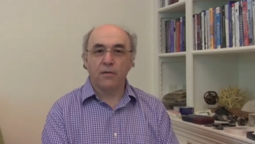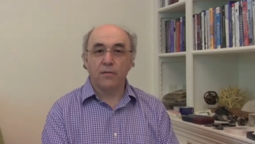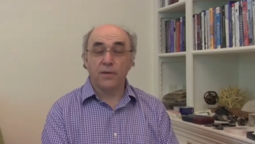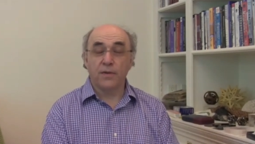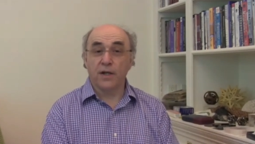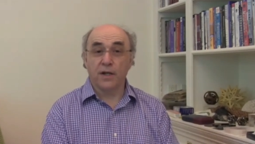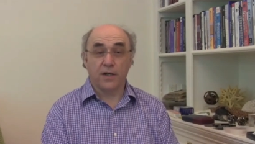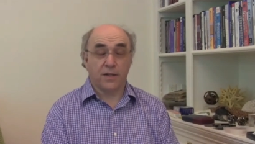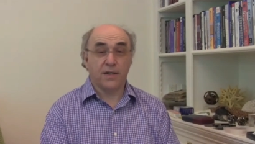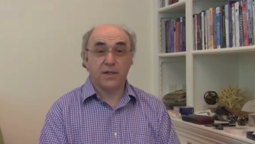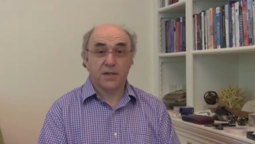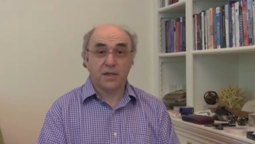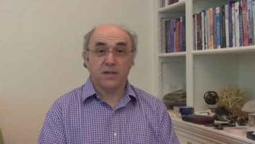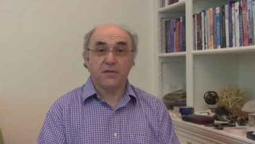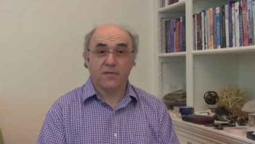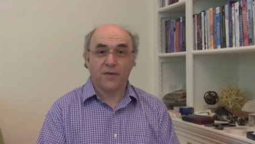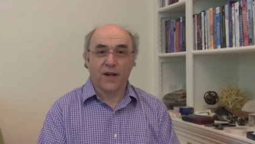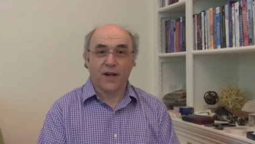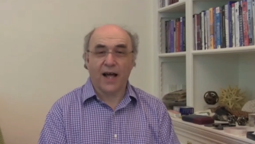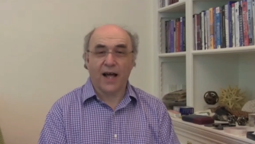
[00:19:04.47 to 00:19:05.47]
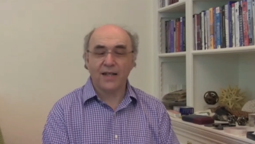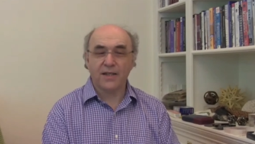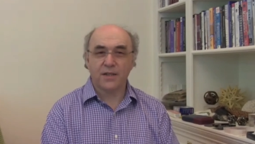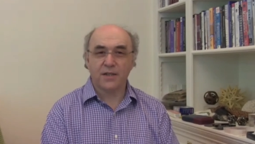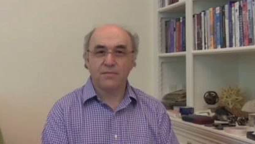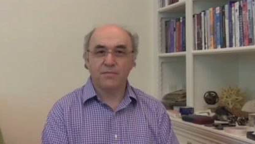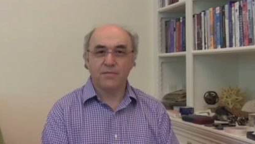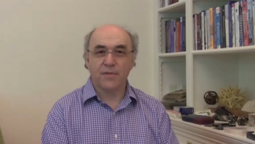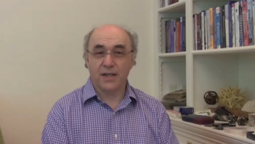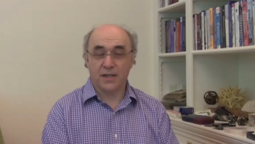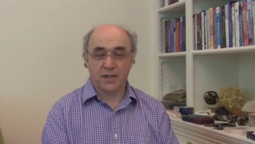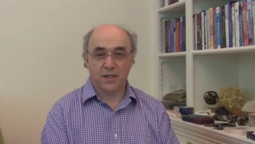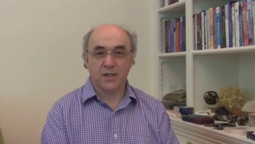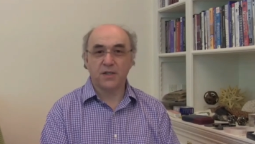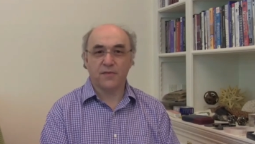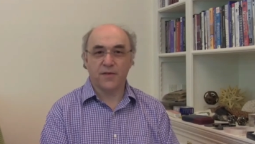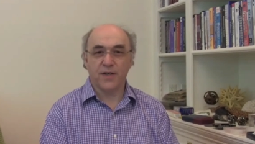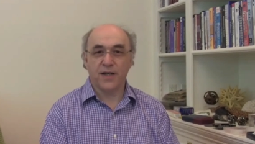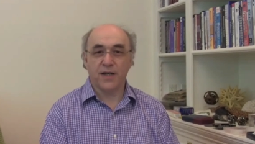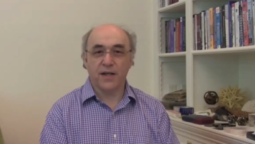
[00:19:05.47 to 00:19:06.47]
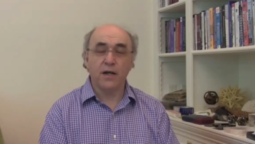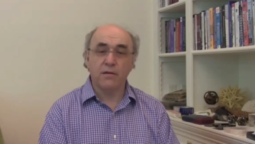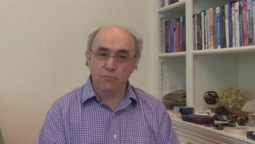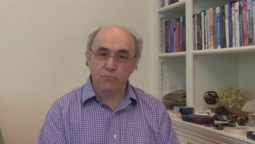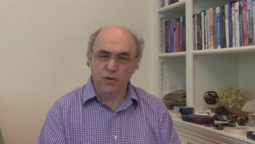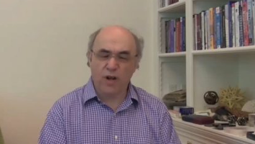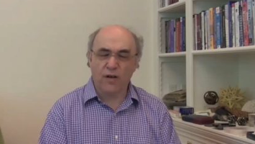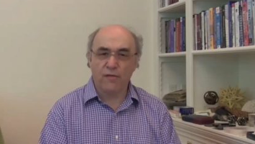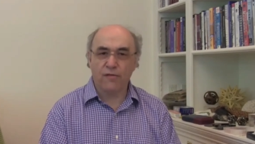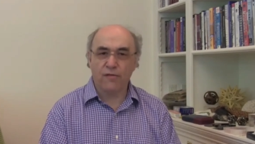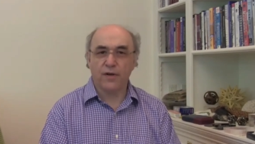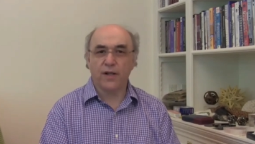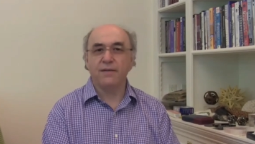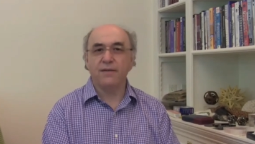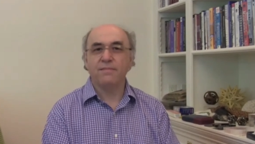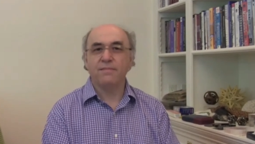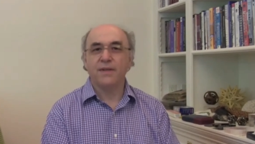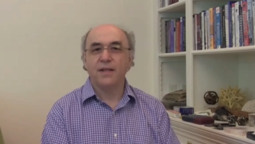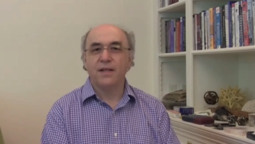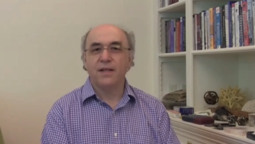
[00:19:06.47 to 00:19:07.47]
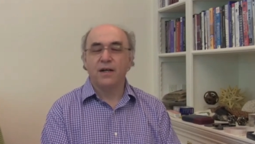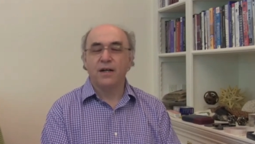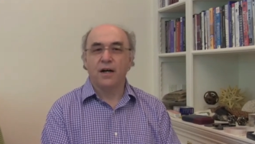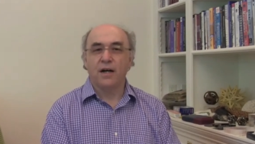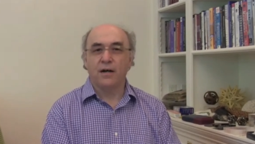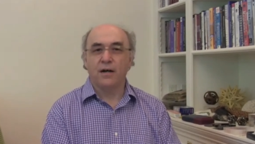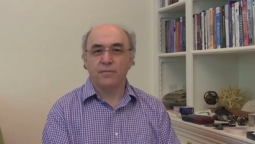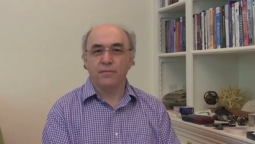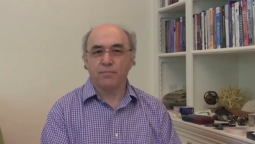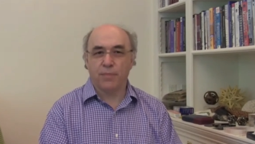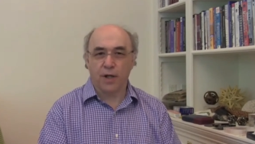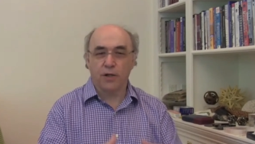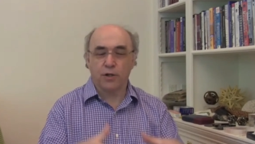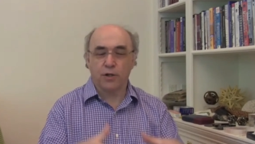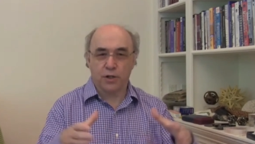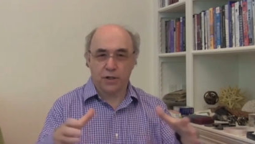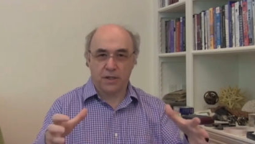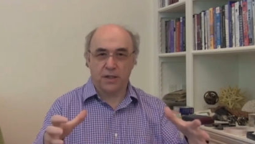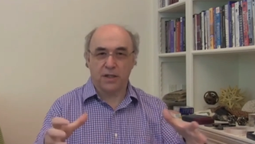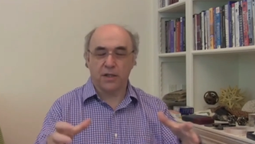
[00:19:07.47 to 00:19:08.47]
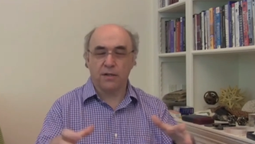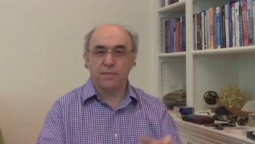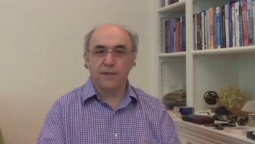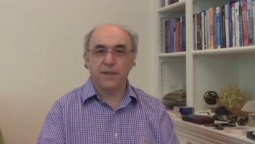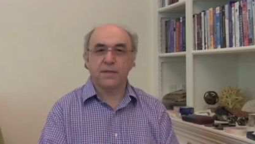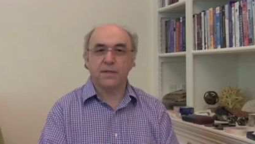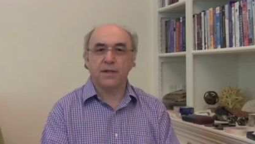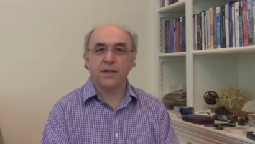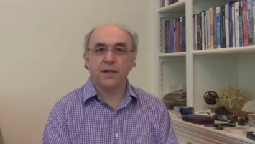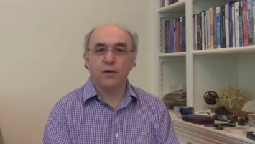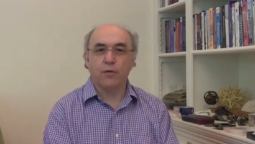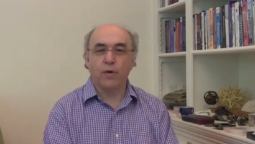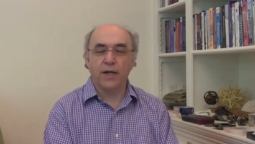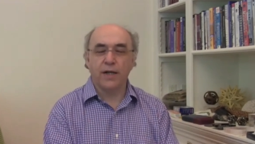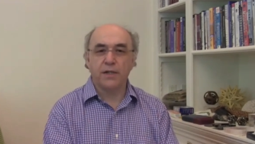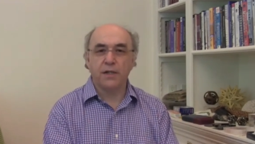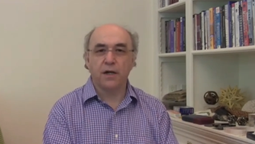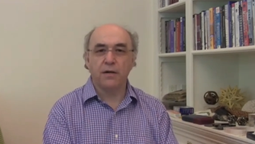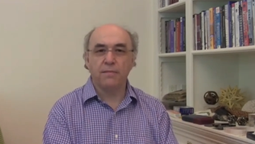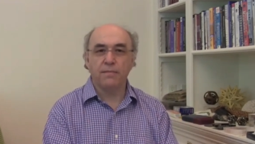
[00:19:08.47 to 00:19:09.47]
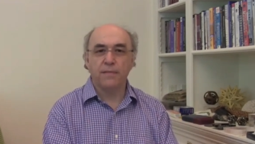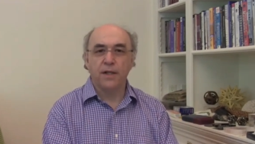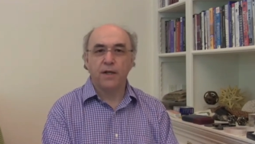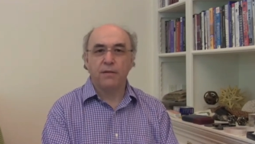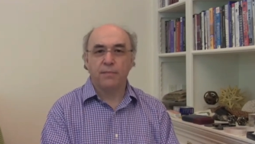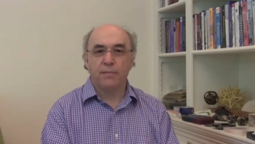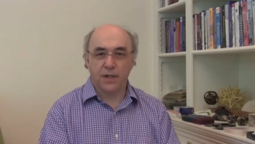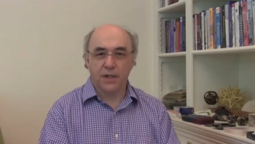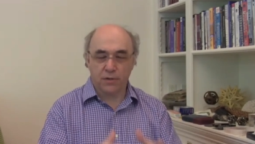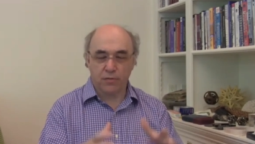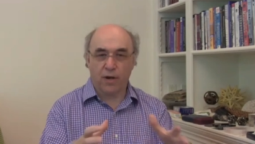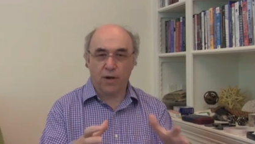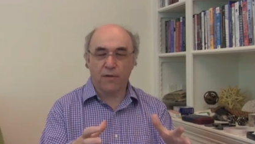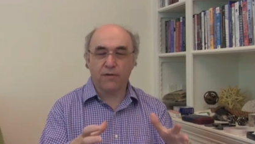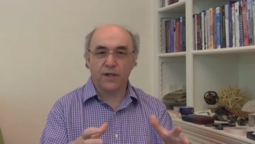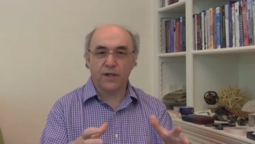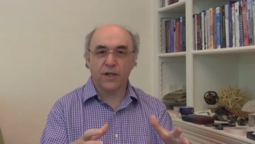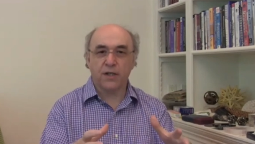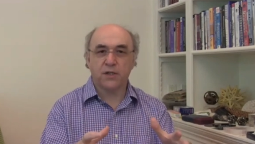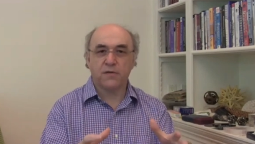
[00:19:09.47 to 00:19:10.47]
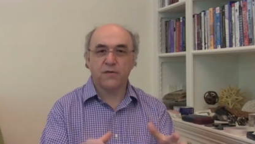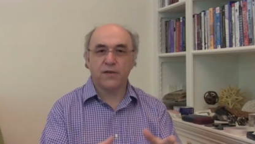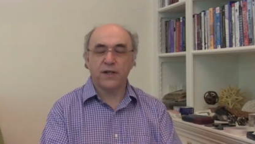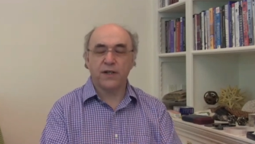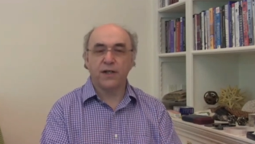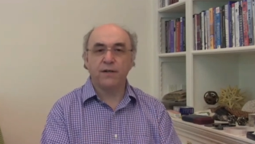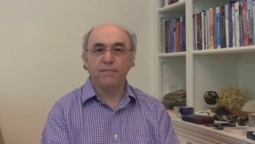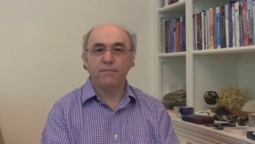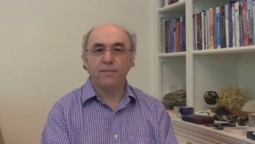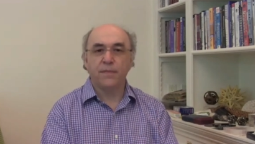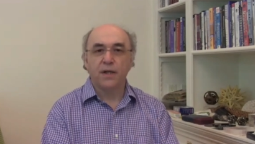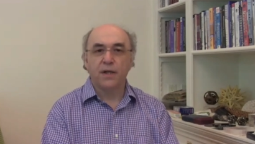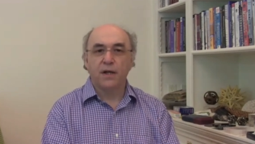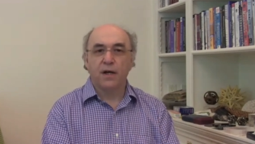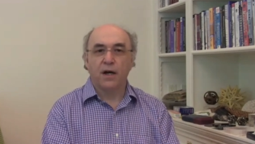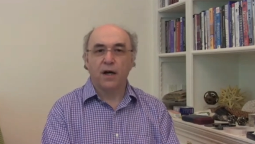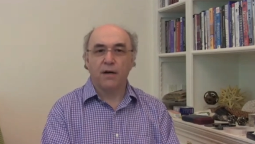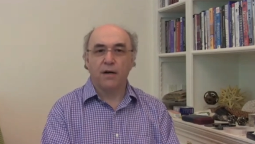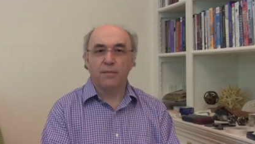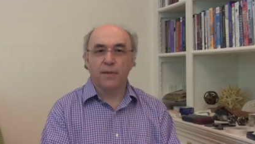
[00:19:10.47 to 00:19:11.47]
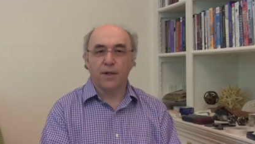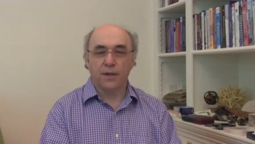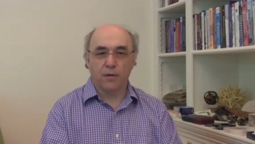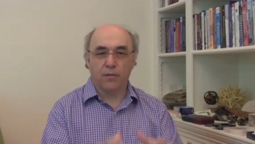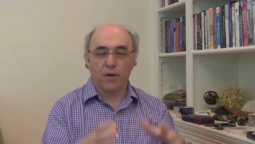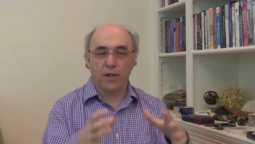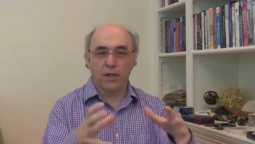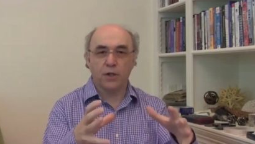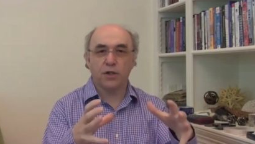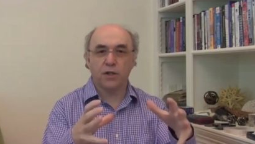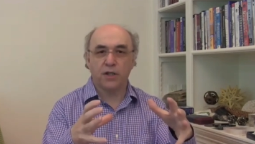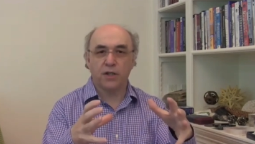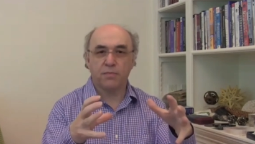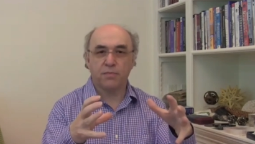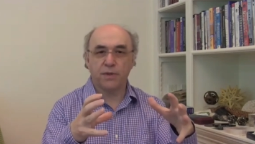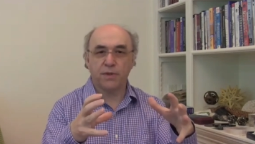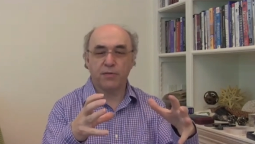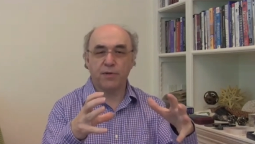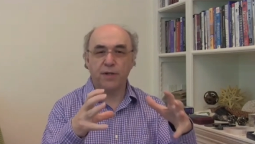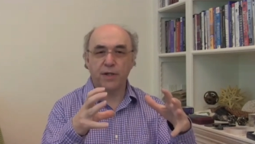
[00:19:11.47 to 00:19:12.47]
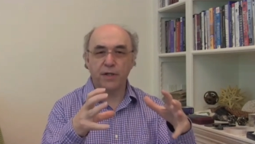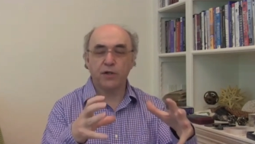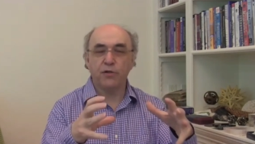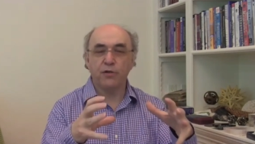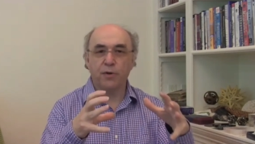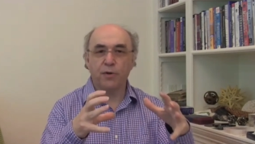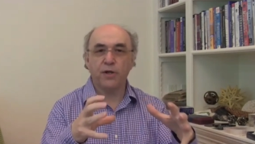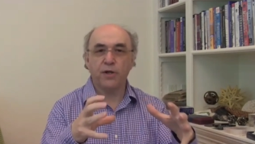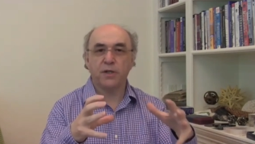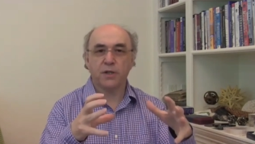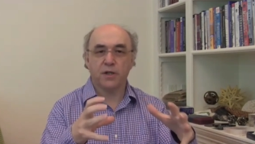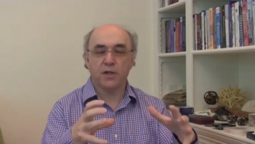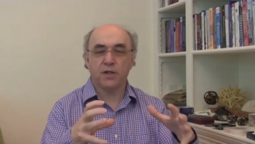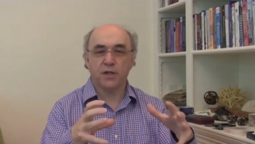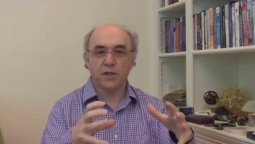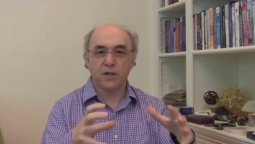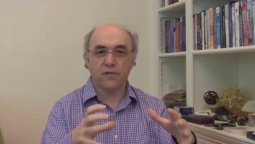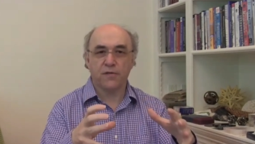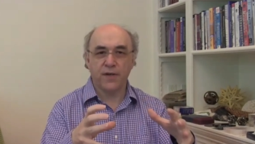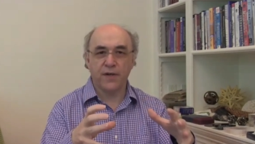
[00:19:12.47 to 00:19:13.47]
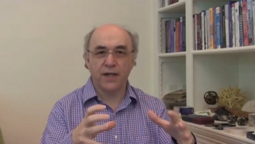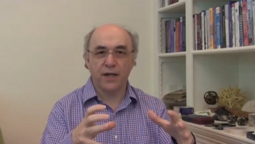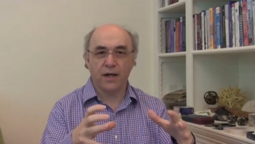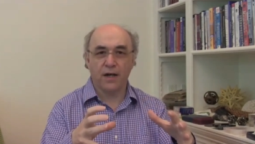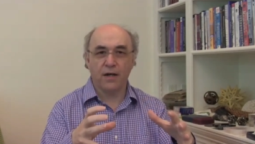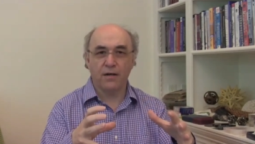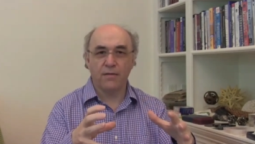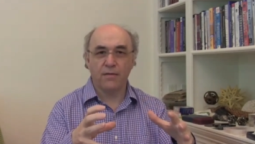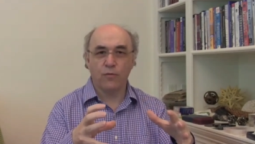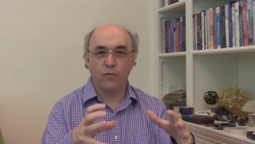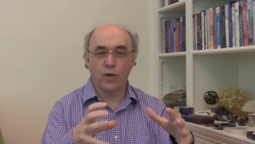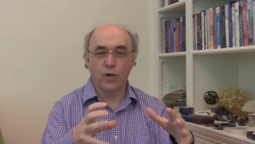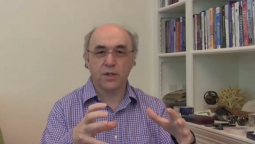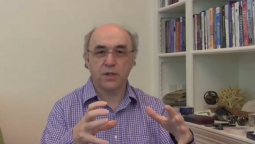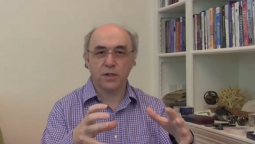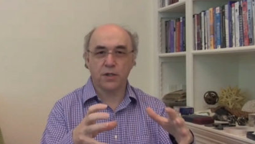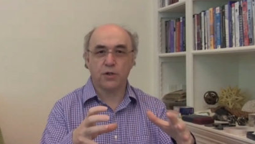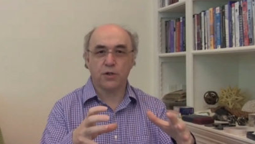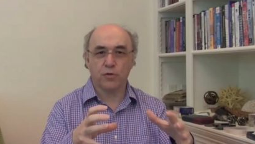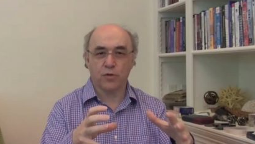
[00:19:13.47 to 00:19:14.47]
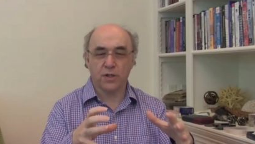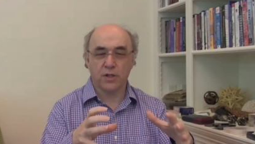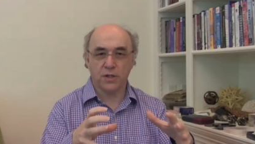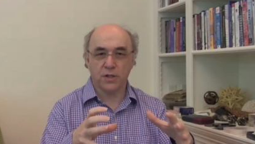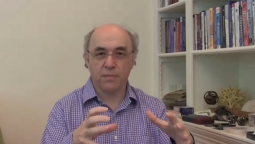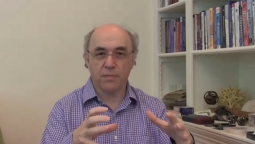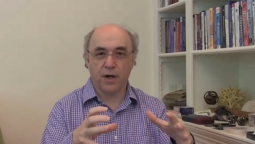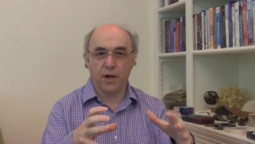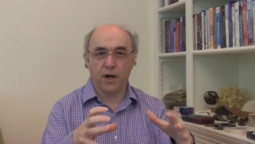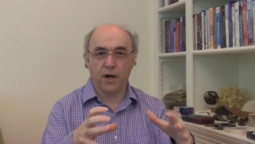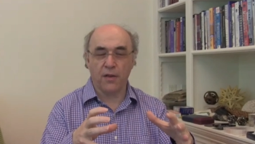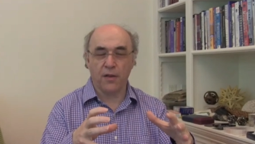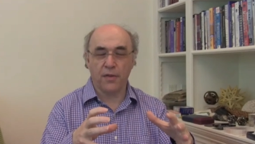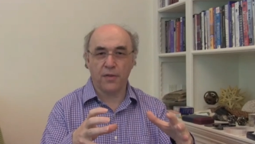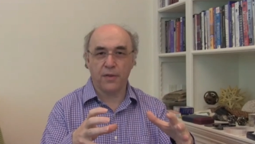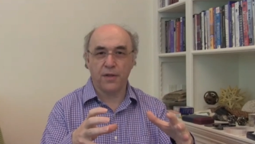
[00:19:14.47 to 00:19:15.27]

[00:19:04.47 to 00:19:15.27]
The Earth isn't flat, it's a sphere, roughly. Bulges a little bit at the equator, but it's roughly a sphere. And the question is, between 2 points on a sphere, what's the shortest path?